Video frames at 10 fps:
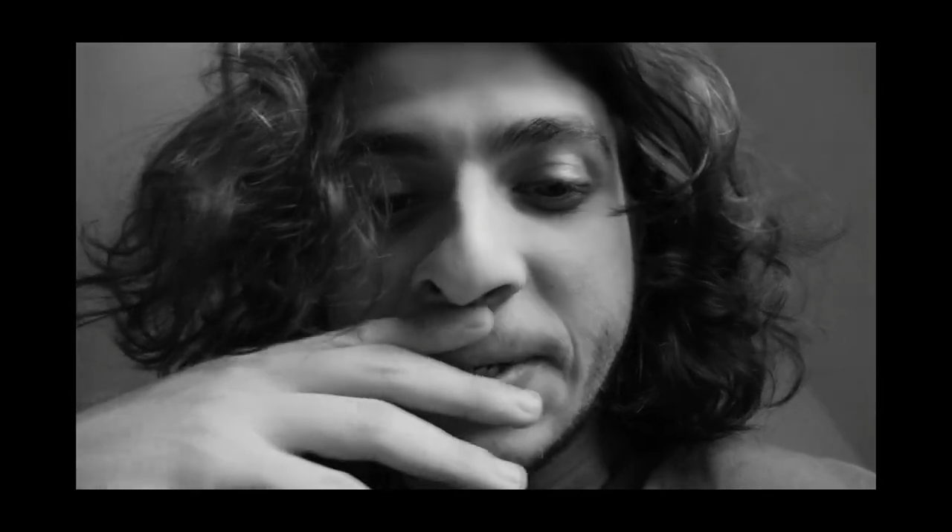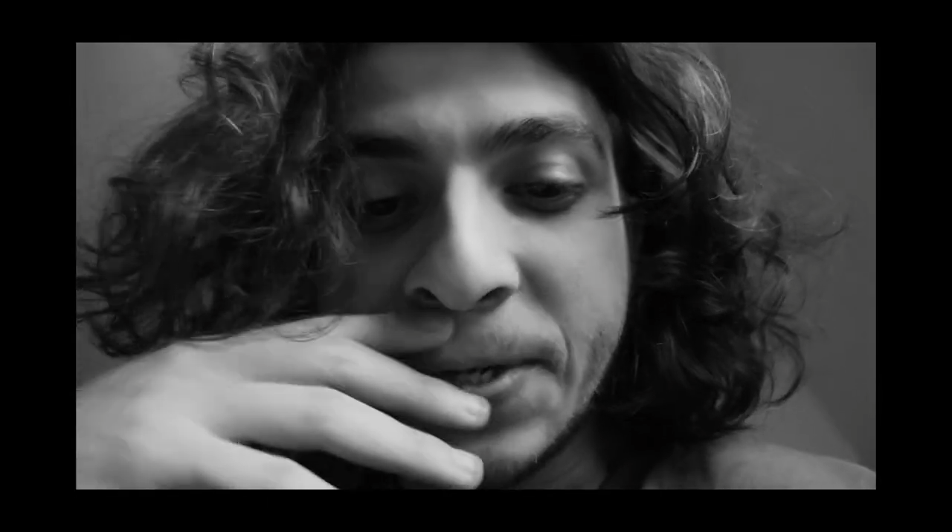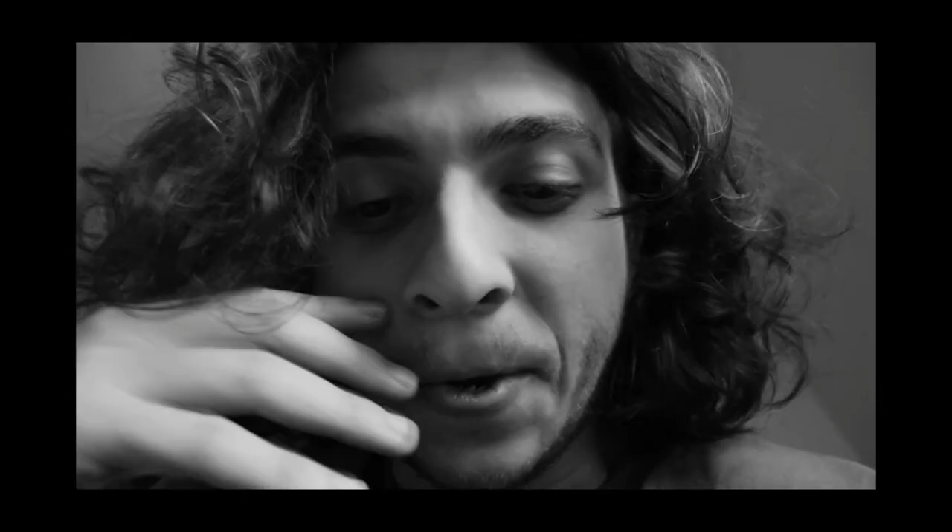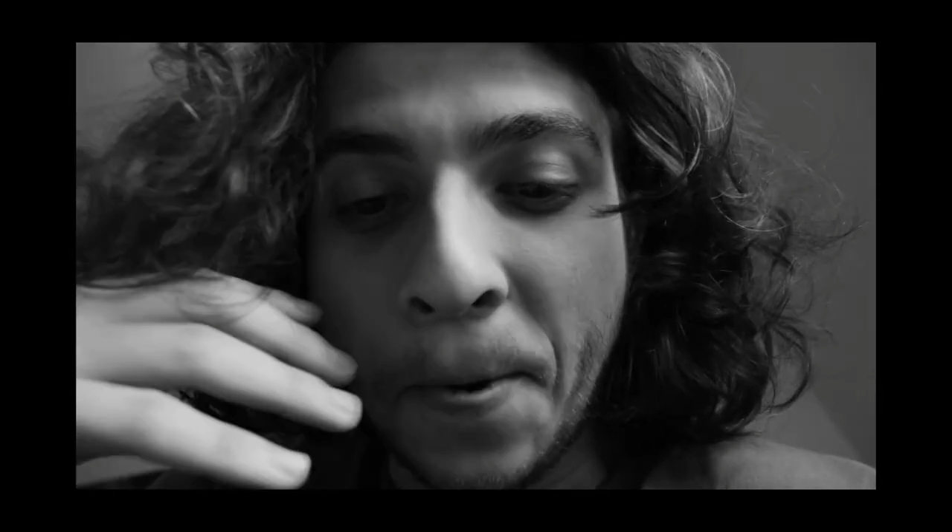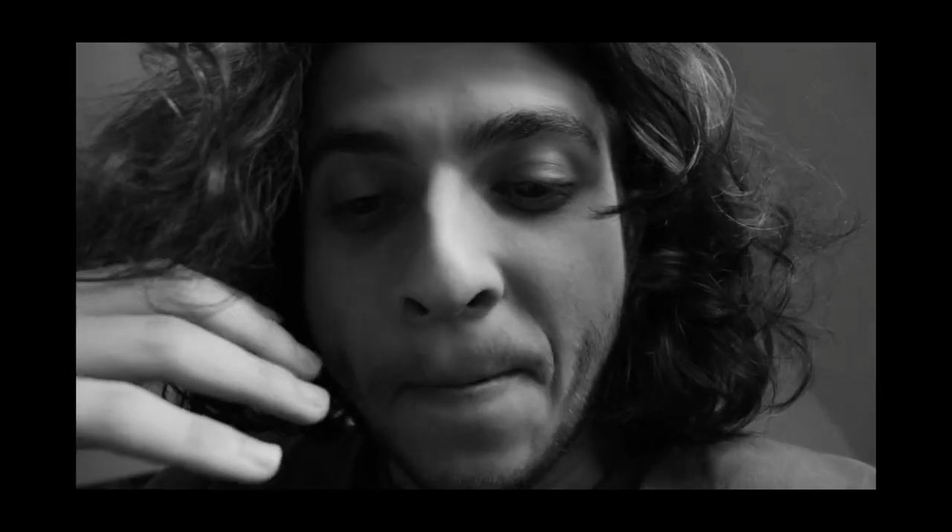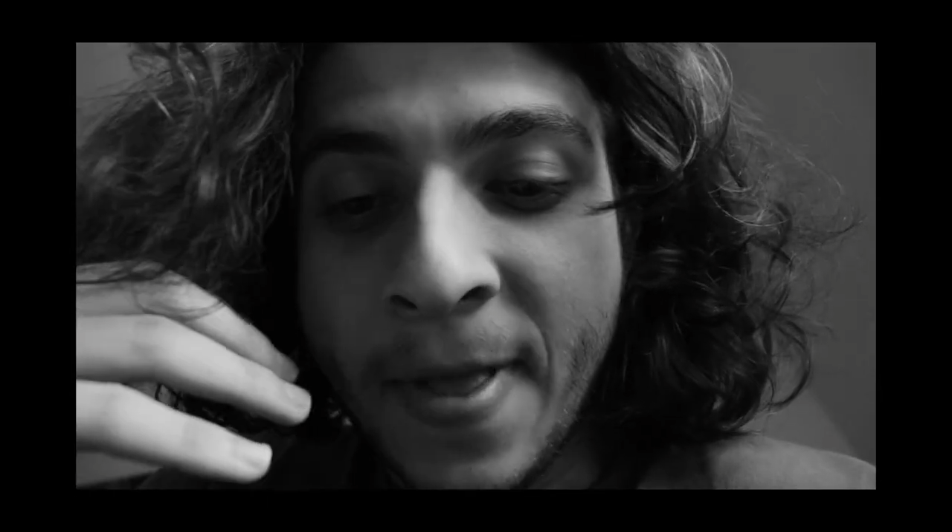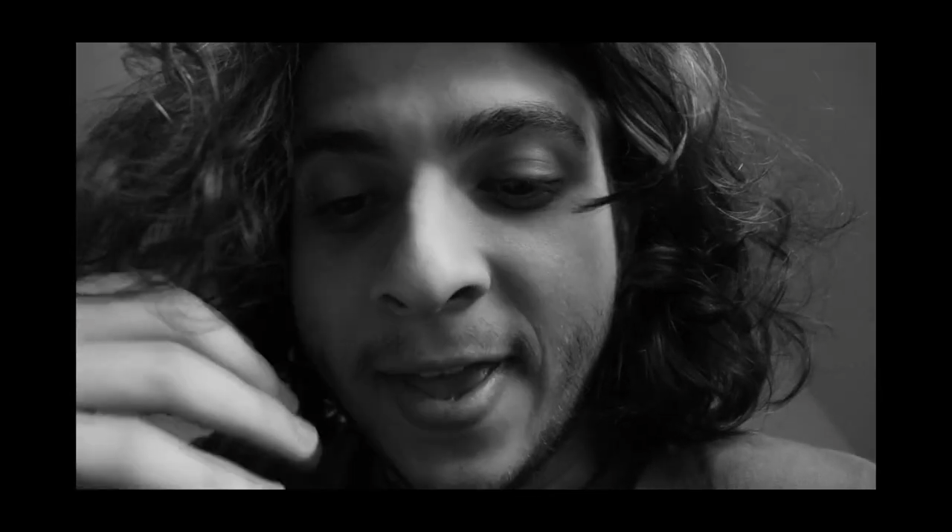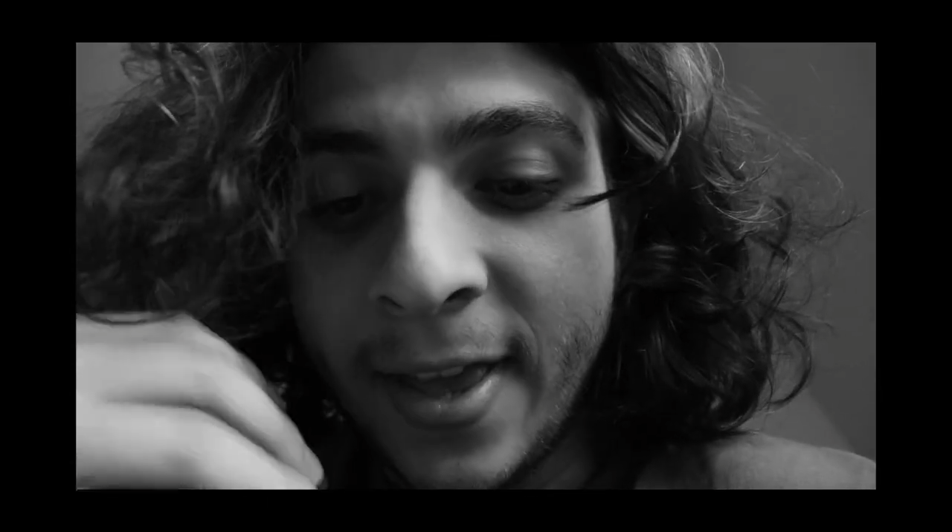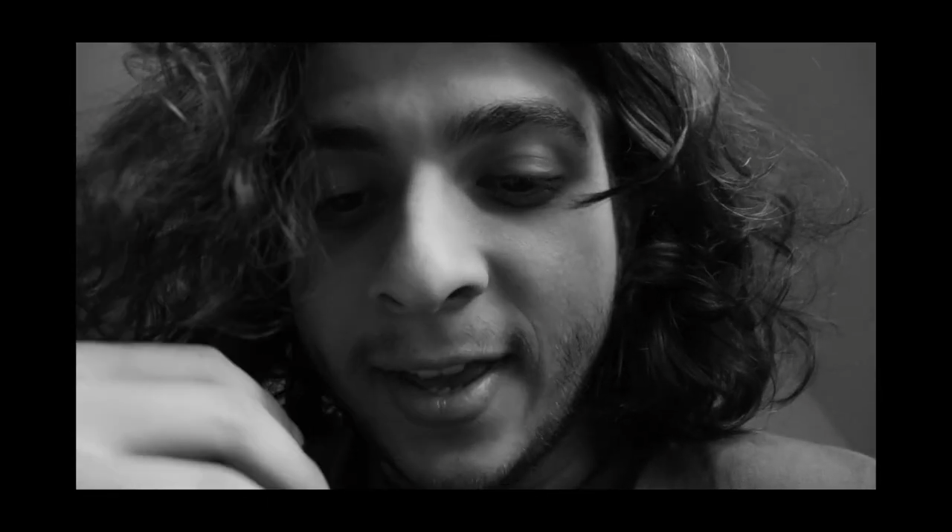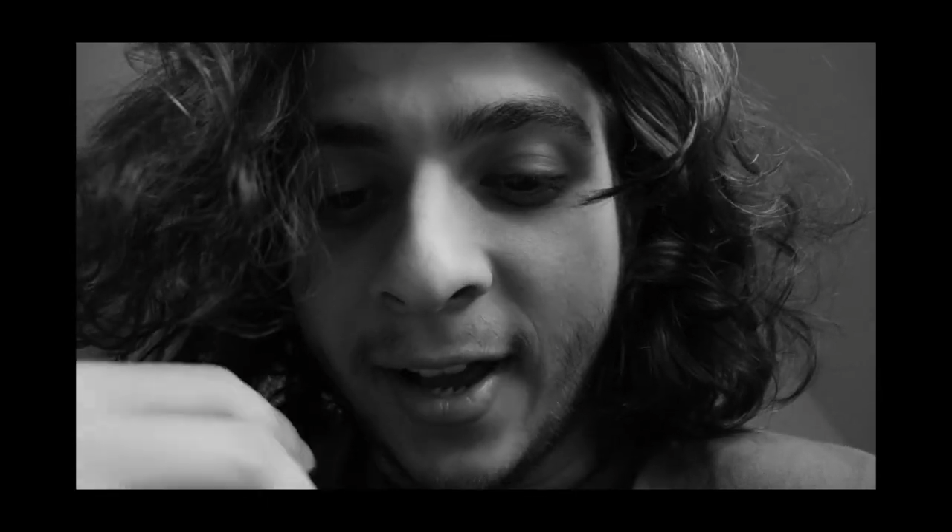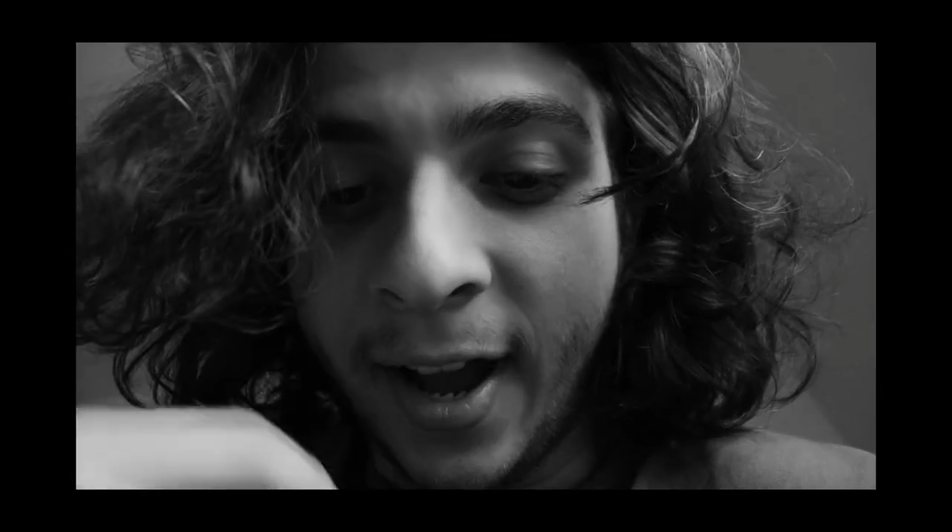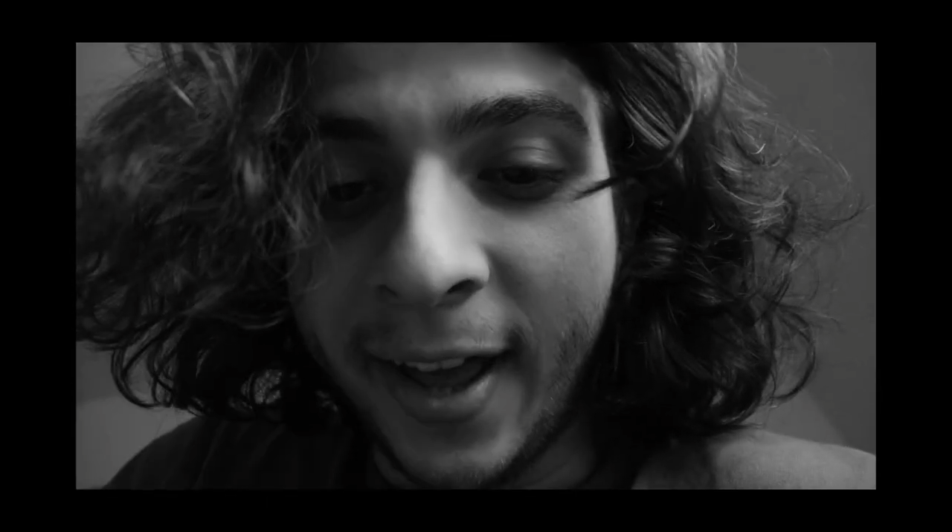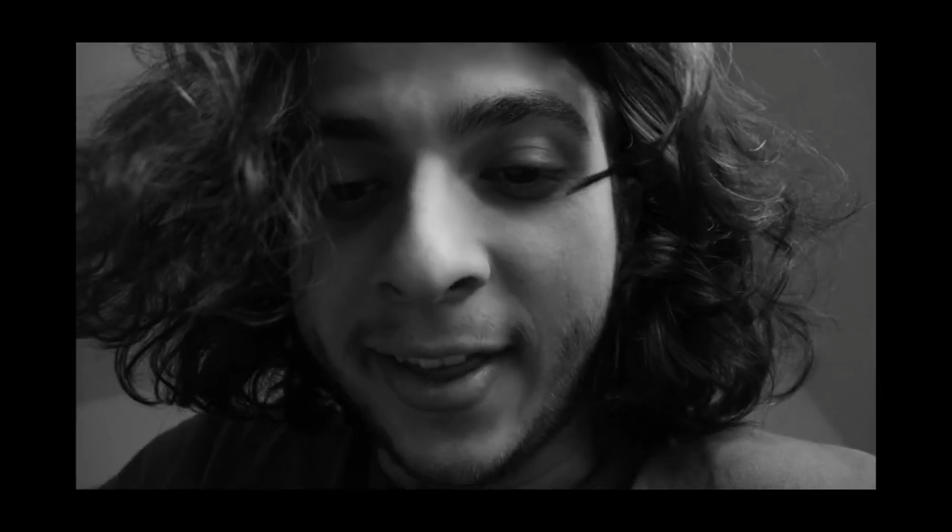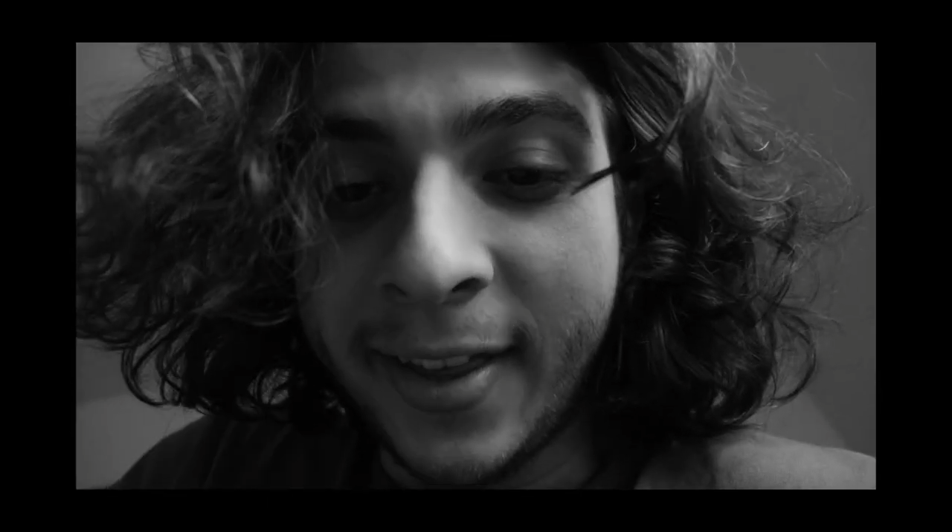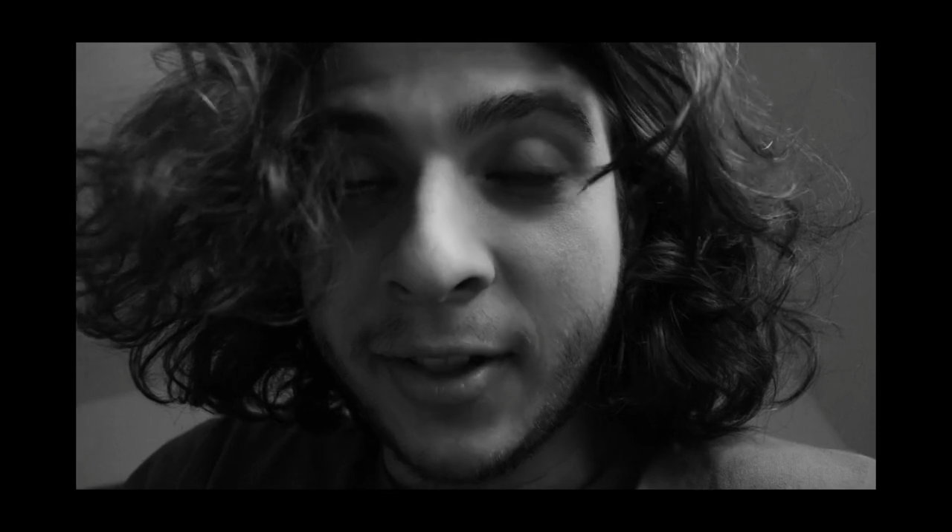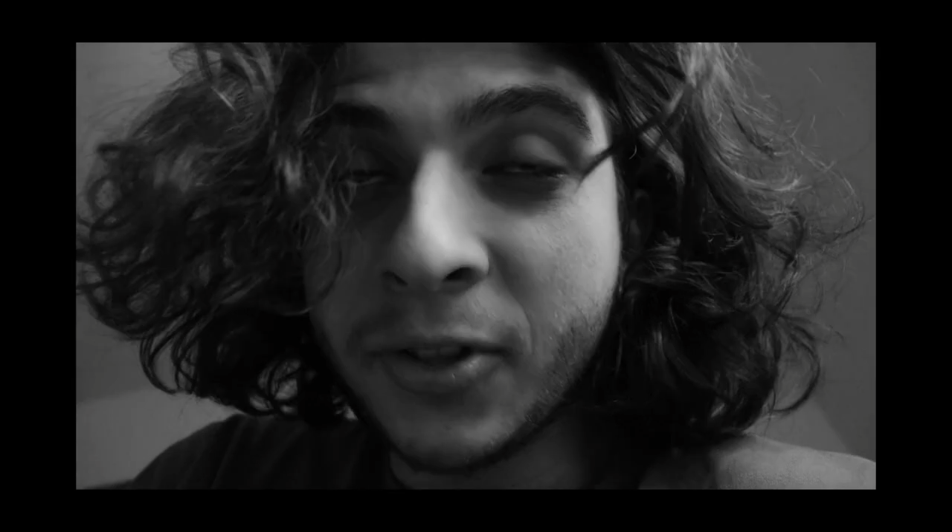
So it